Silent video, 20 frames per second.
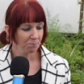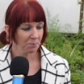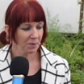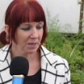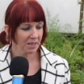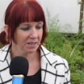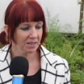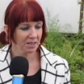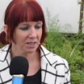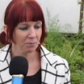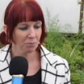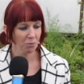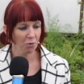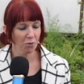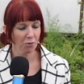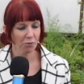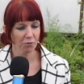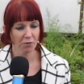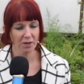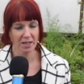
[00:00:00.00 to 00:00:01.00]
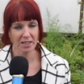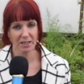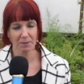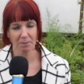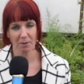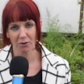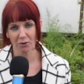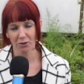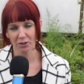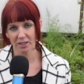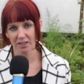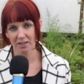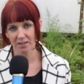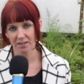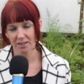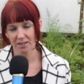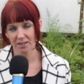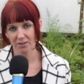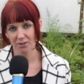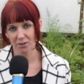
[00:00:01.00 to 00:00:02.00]
But in this more free spirited
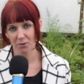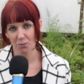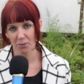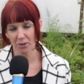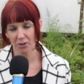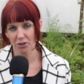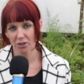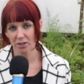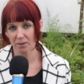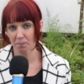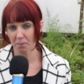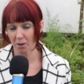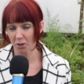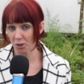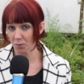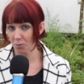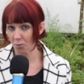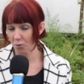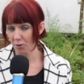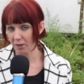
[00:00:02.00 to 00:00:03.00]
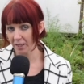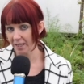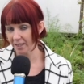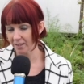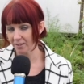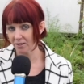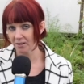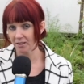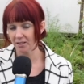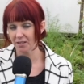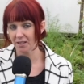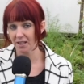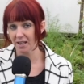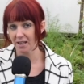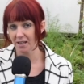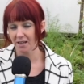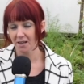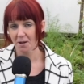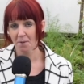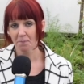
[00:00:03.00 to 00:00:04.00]
system, which is much more akin to
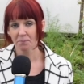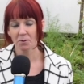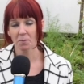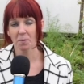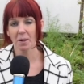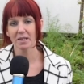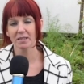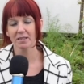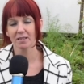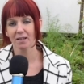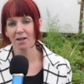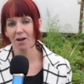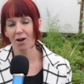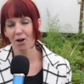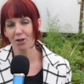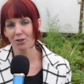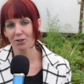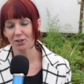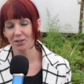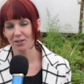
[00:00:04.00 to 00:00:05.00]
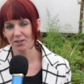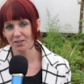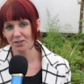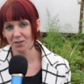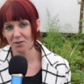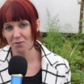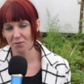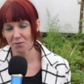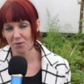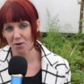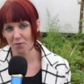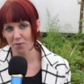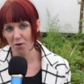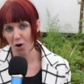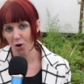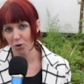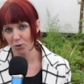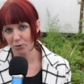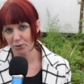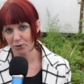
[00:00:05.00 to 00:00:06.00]
the, the peasant gardeners of, of
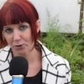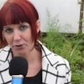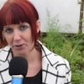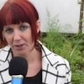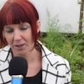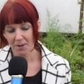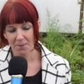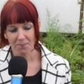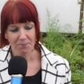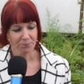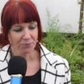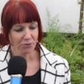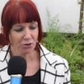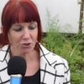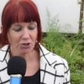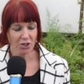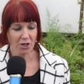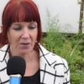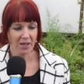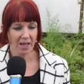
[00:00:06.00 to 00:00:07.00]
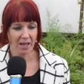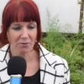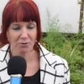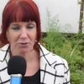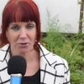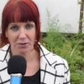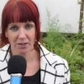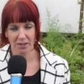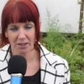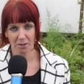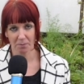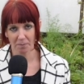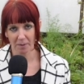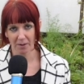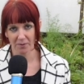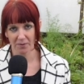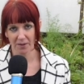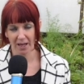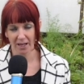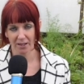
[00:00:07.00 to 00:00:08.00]
old, you don't have to think
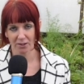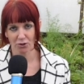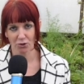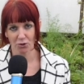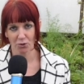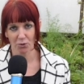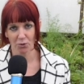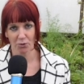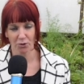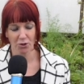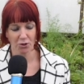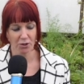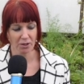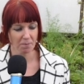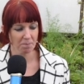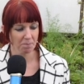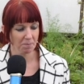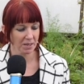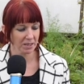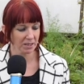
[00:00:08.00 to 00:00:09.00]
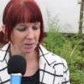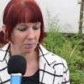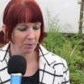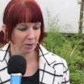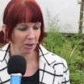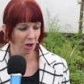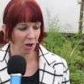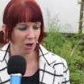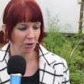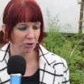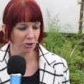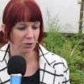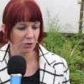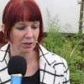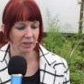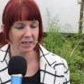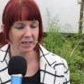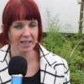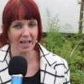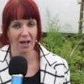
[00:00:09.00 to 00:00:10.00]
about that at all. You can mix plant, you
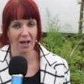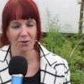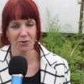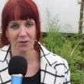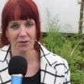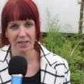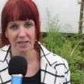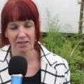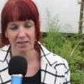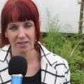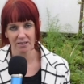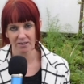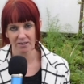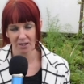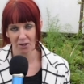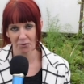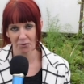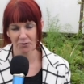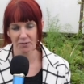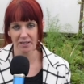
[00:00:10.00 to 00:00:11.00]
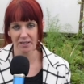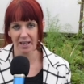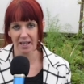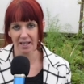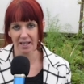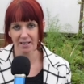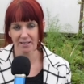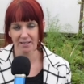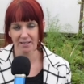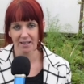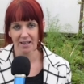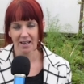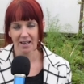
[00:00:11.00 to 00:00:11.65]
can allow things to self seed,